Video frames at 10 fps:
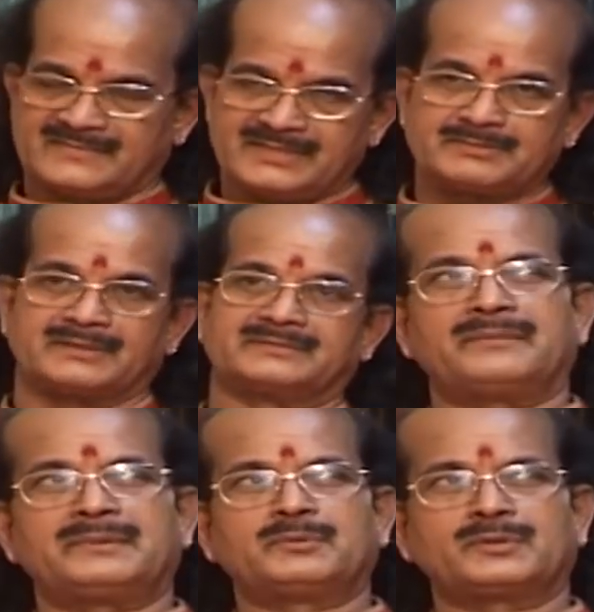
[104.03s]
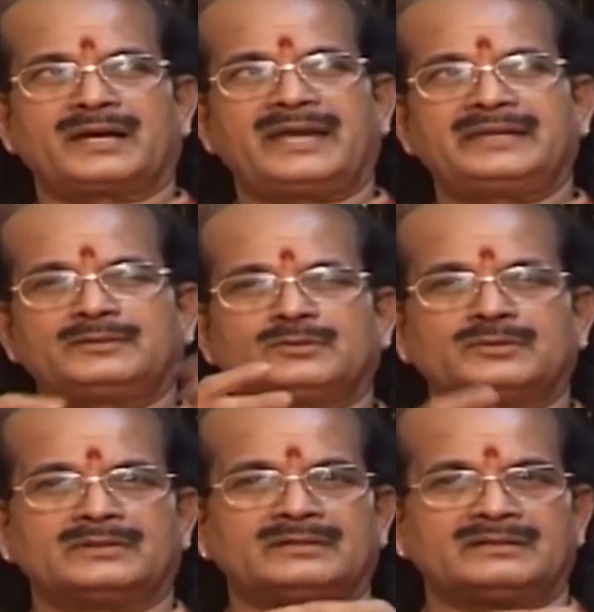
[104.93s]
That's what. Before I know
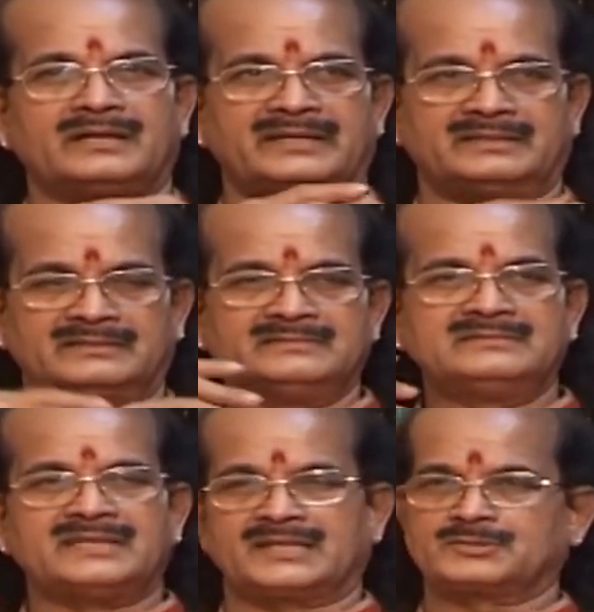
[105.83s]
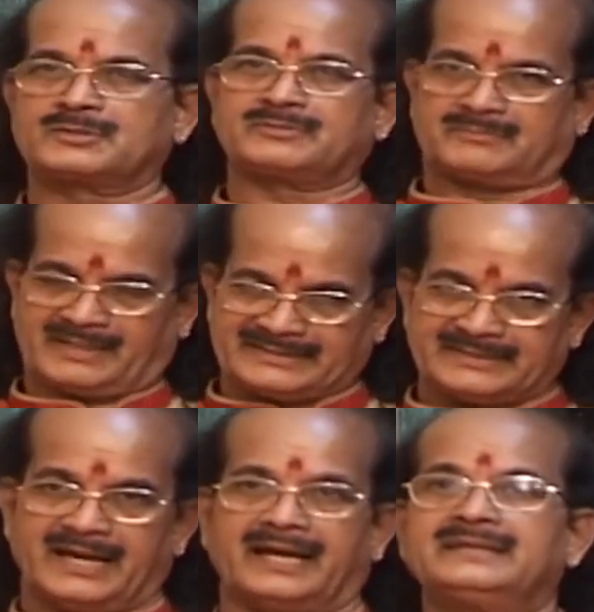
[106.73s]
uh, I learned Nadaswar from my
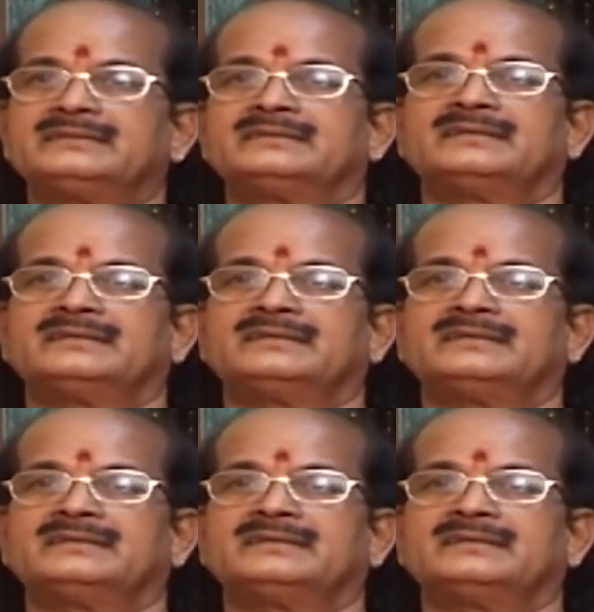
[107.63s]
dad.